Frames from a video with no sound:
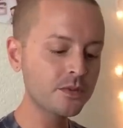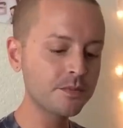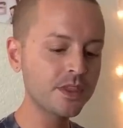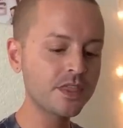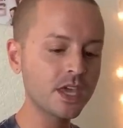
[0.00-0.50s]

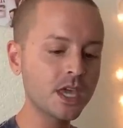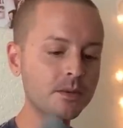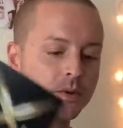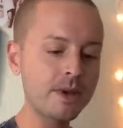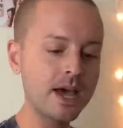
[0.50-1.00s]
might be thinking
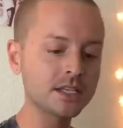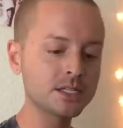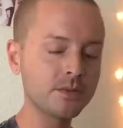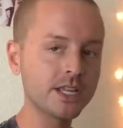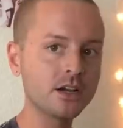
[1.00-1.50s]
about
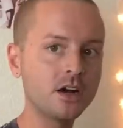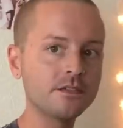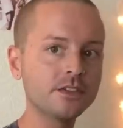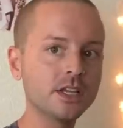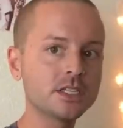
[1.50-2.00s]
past money
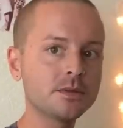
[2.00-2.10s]
conflicts.